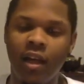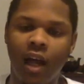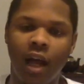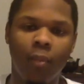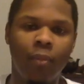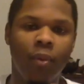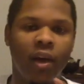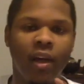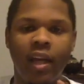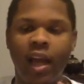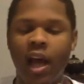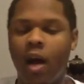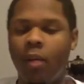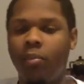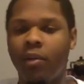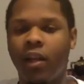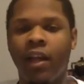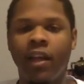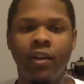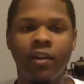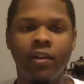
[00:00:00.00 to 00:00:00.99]
I break down
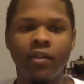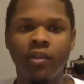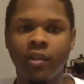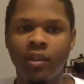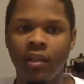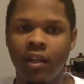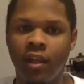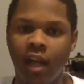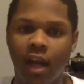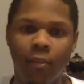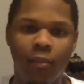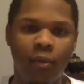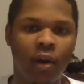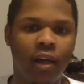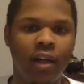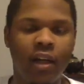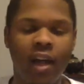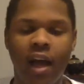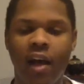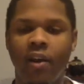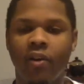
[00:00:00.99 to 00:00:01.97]
players. I
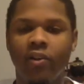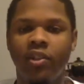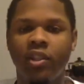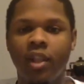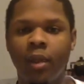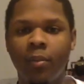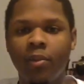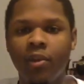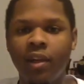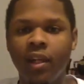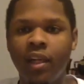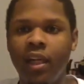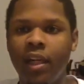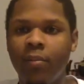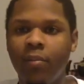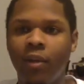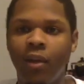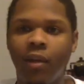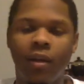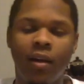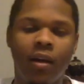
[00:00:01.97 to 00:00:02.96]
break down summer league.